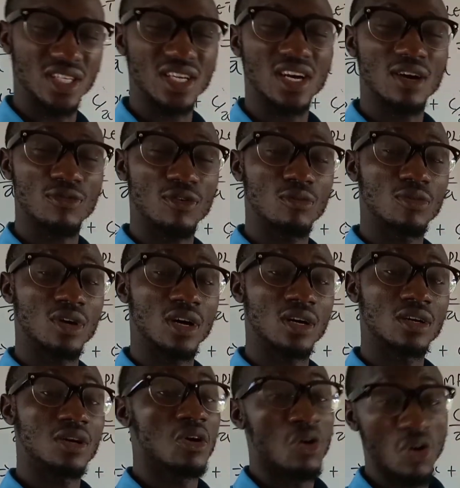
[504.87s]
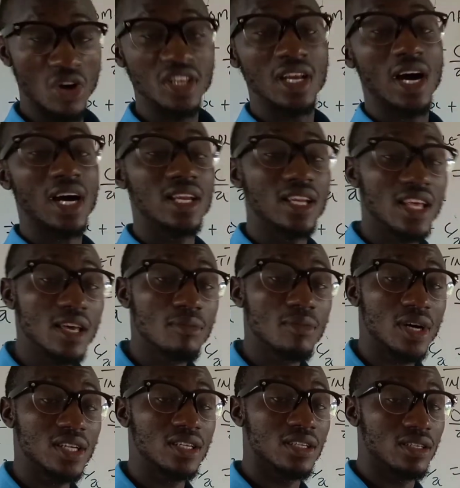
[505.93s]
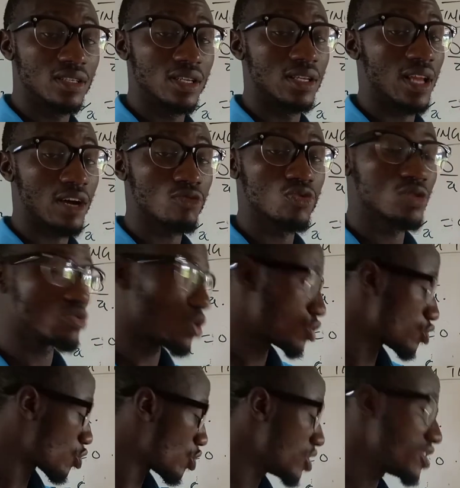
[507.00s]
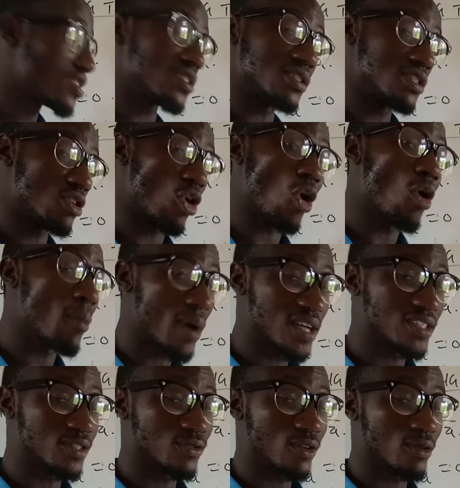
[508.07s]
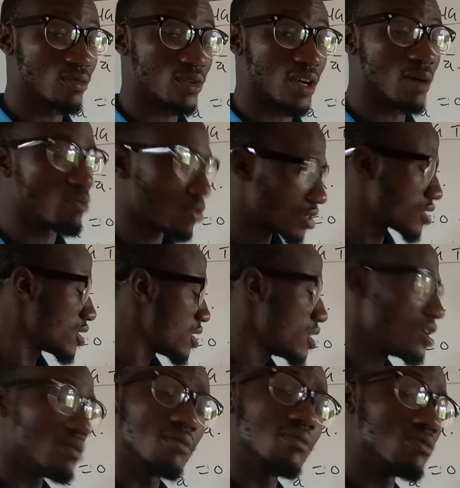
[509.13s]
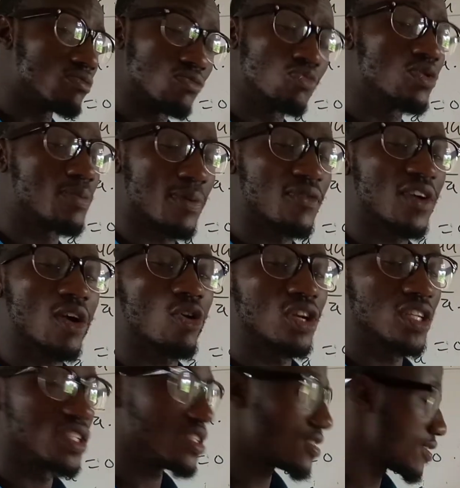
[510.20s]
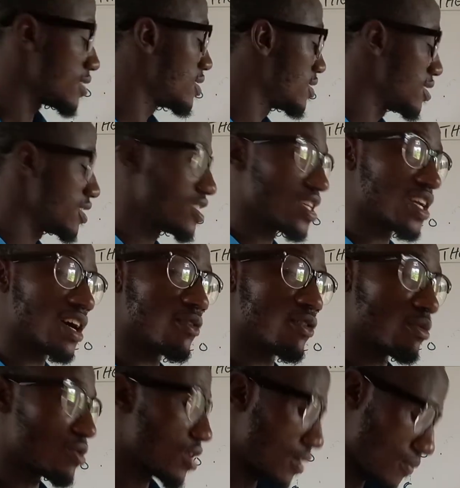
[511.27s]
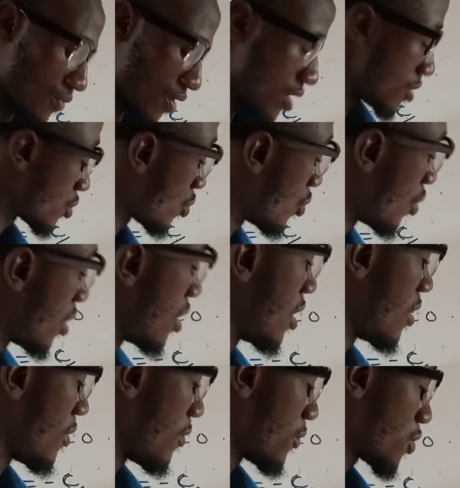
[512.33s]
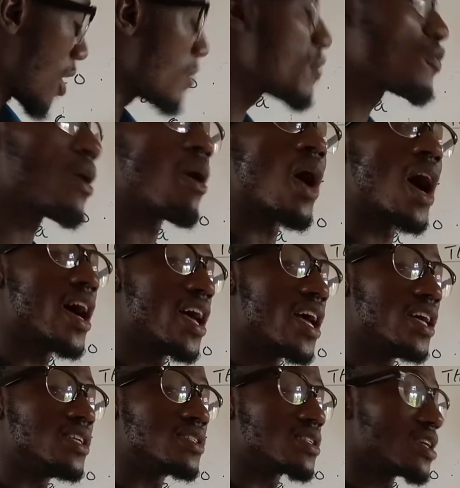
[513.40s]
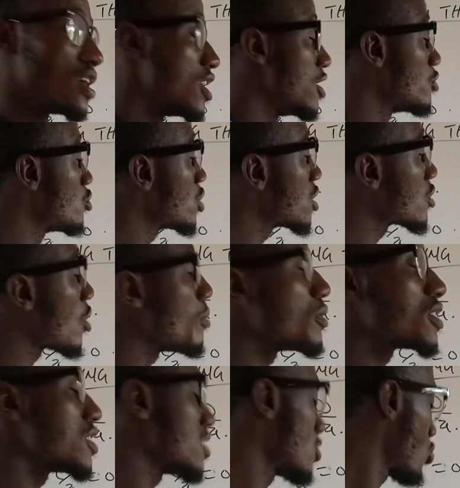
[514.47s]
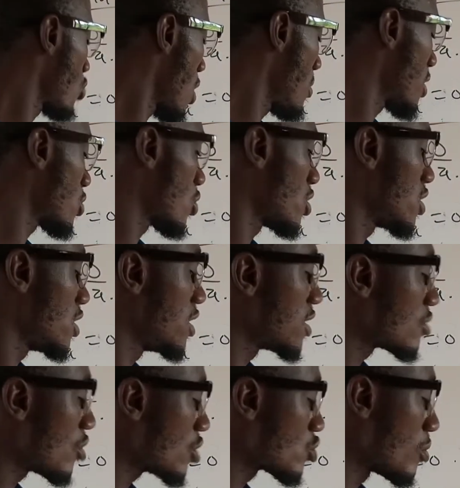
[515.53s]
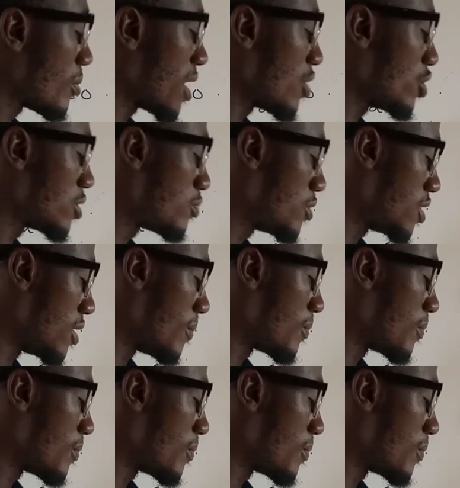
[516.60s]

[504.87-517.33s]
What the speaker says: the general formula. Or in our layman language, we also call it the almighty formula. But we prefer calling it the general formula. So solving for our S, using completing the square method, is equals to minus B,